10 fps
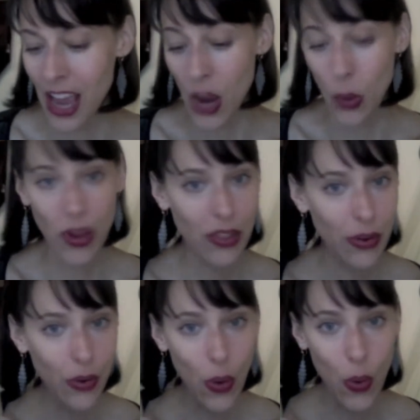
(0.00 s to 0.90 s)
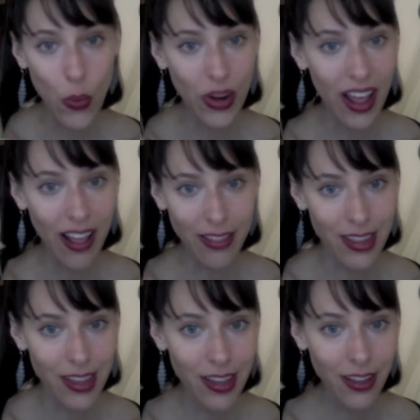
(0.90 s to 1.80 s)
with her own
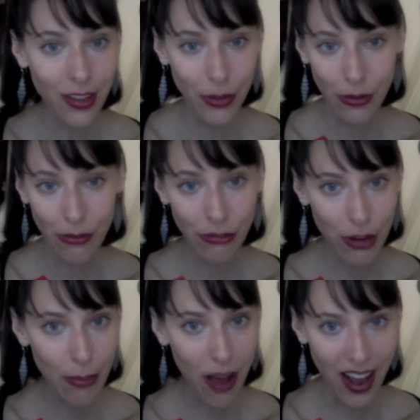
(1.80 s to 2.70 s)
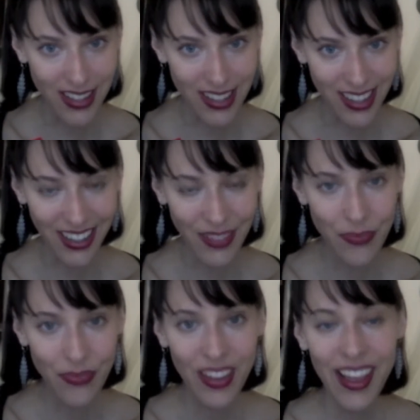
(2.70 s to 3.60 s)
healthy gluten-free pasta.
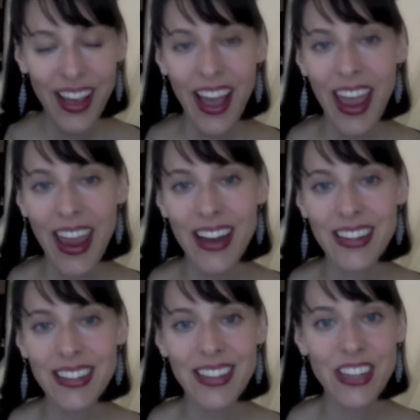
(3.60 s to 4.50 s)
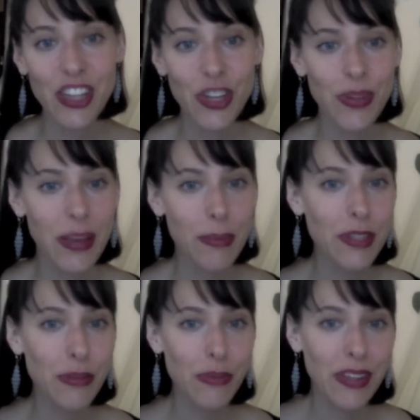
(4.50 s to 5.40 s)
And she was able
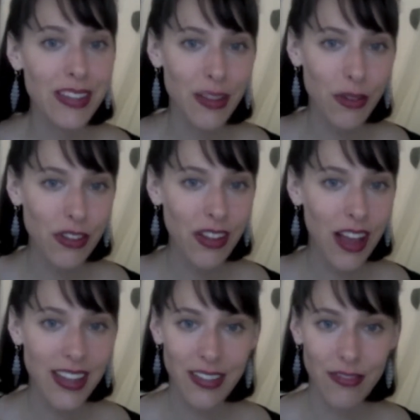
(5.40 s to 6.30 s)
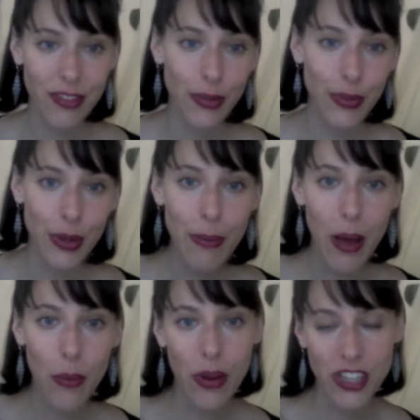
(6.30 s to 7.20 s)
to really socialize and feel good
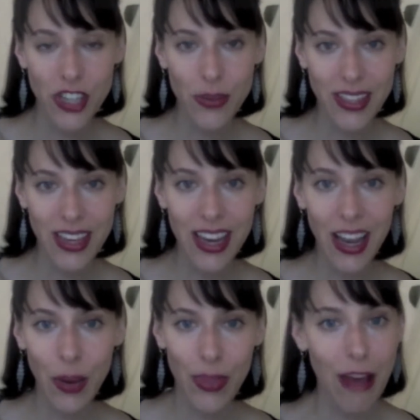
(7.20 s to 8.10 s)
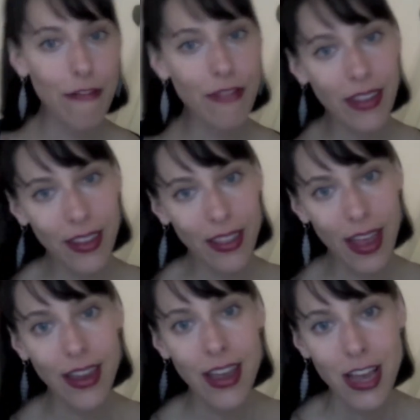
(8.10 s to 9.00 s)
about what she was eating without feeling
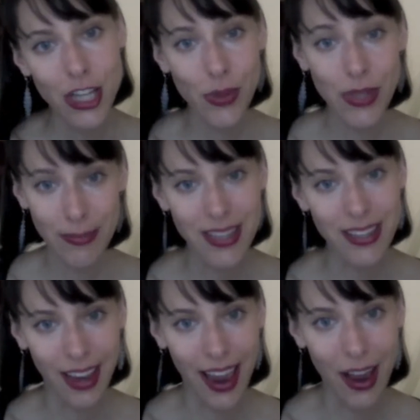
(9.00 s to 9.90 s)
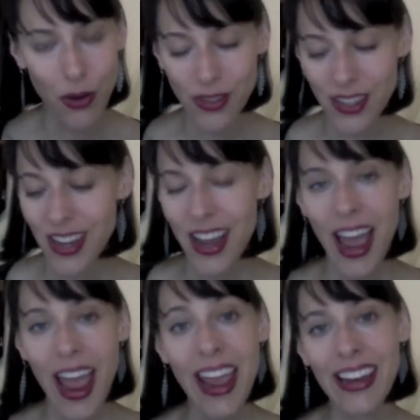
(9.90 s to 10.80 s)
like she was missing out.
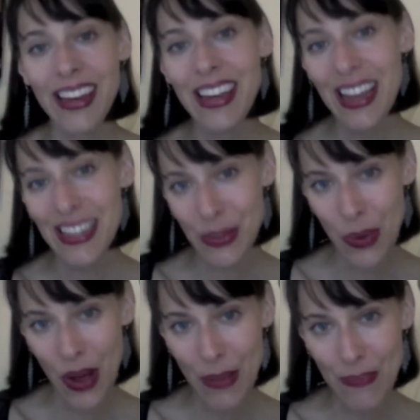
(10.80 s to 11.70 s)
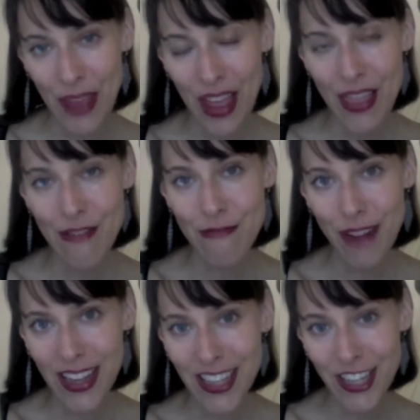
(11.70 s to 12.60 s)
And guess what? The
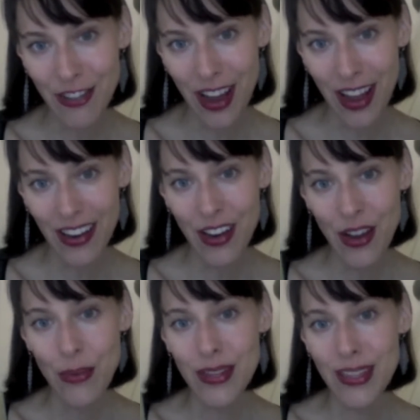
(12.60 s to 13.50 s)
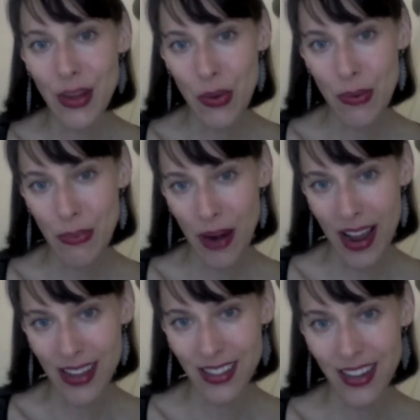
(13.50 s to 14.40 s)
restaurant was so
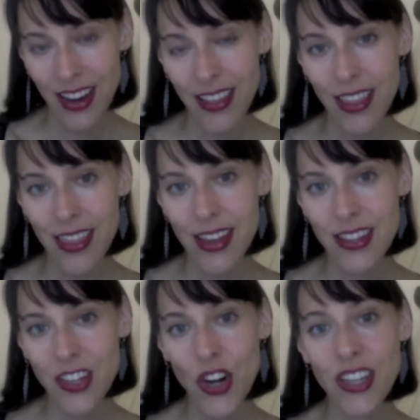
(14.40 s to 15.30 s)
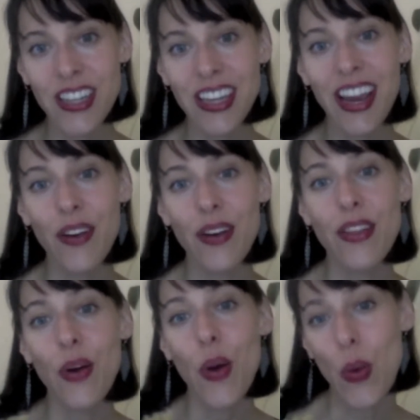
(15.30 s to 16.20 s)
impressed that they started to carry
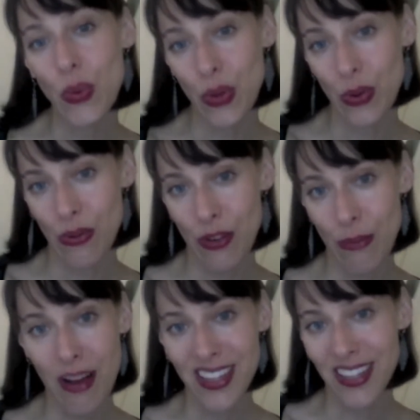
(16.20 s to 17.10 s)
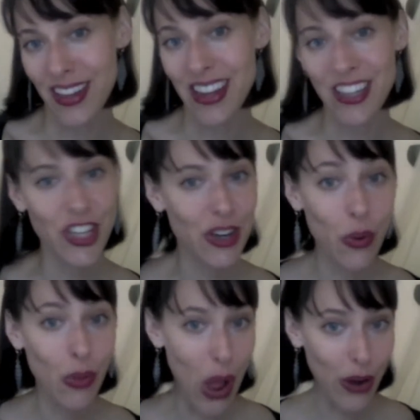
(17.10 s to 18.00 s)
their own gluten-free pasta, and she no
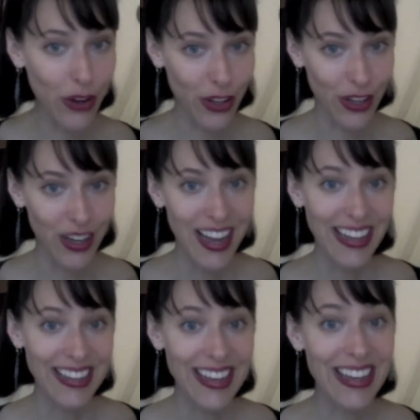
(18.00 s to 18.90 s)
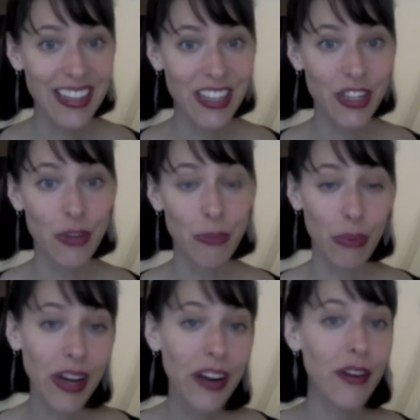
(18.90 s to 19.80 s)
longer needed to
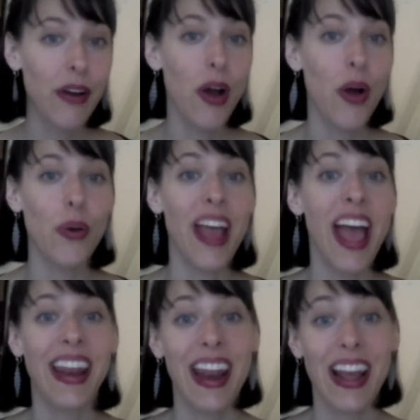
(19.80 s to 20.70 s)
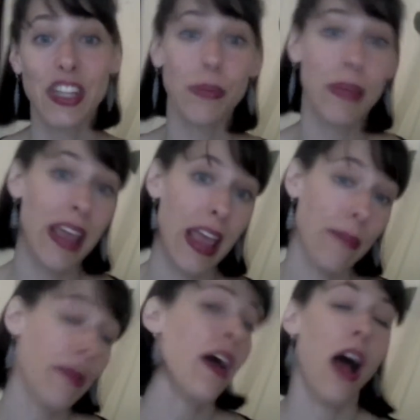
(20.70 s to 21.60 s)
bring her own, and it actually became
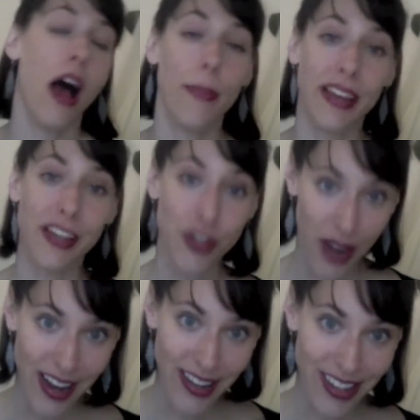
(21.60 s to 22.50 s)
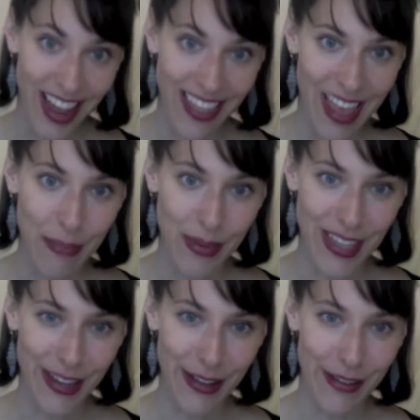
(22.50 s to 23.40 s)
a big trend at that
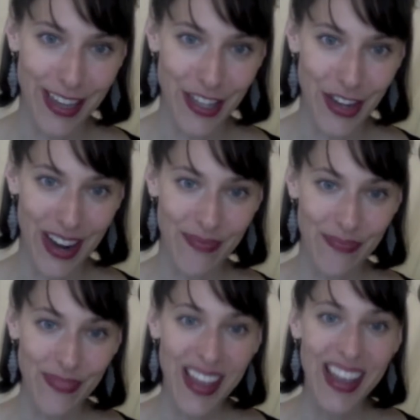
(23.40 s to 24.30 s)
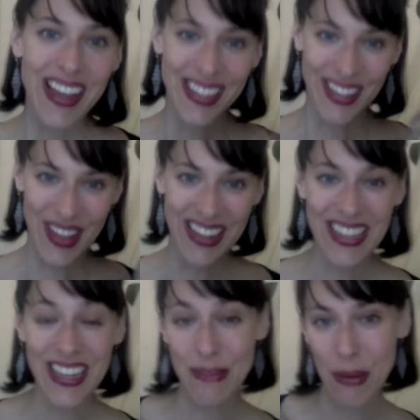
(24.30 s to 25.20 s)
particular restaurant. So that's
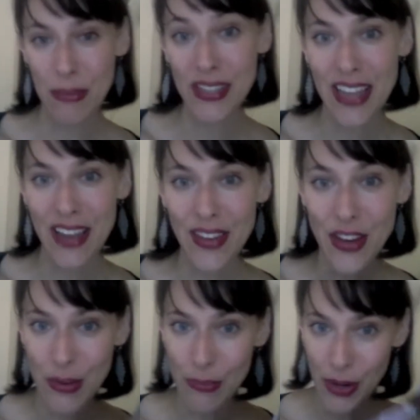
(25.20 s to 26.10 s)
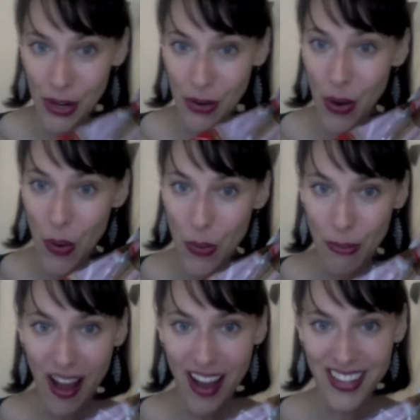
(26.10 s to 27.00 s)
tip number 7. You can bring your own
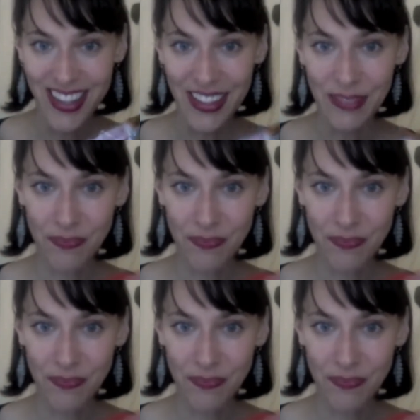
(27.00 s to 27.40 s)
pasta